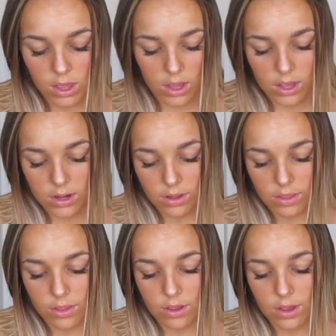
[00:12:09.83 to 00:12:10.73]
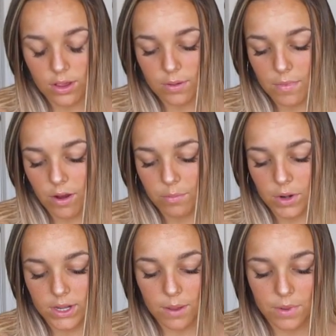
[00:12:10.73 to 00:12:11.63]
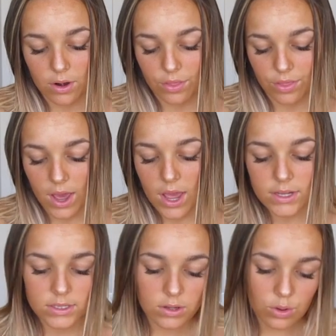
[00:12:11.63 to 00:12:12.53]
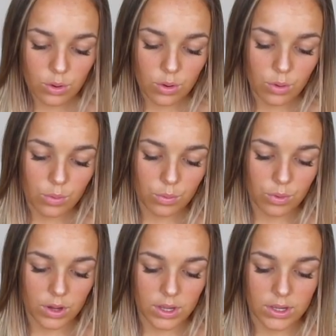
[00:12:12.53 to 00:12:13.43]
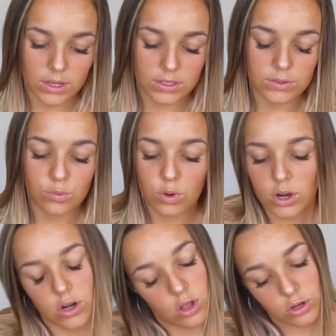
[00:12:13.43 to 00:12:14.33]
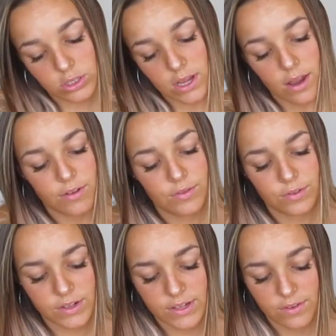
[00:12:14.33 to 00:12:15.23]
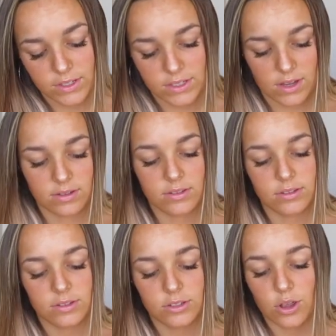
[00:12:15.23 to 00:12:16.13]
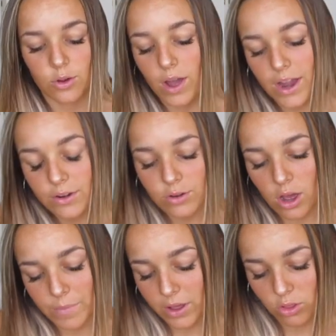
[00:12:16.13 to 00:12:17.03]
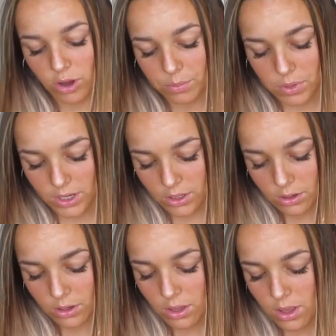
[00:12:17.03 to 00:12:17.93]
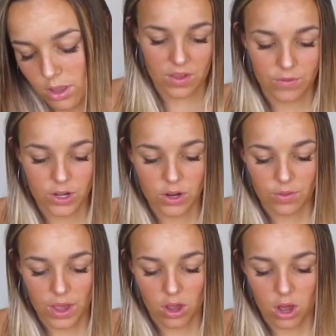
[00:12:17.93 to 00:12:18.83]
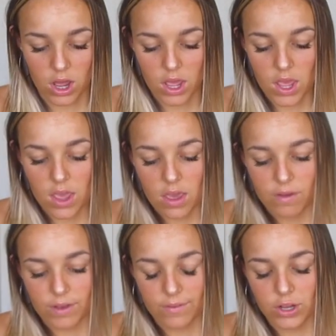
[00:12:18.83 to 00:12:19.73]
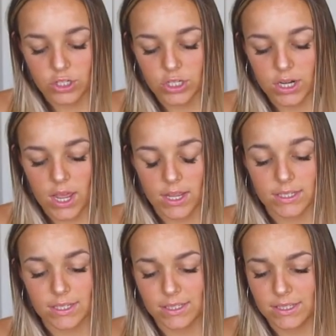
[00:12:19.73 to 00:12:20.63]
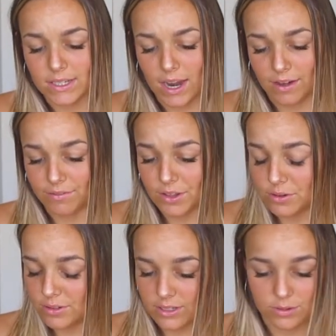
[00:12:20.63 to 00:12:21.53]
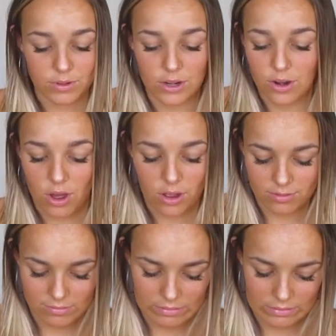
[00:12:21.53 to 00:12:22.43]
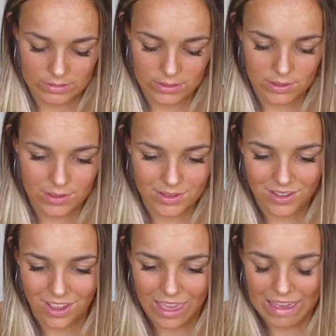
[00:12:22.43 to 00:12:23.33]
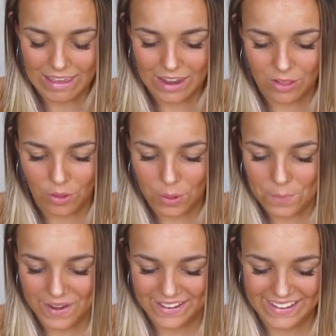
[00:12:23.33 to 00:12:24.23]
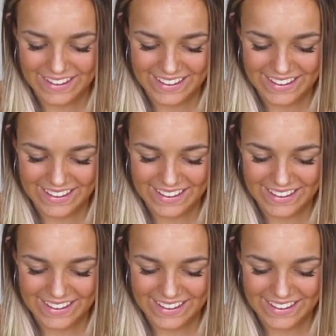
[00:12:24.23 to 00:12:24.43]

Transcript: And the amount of money I made on that was $4.57. So I did not make a lot of money. A video that got 569 views, this one did not get a lot of money.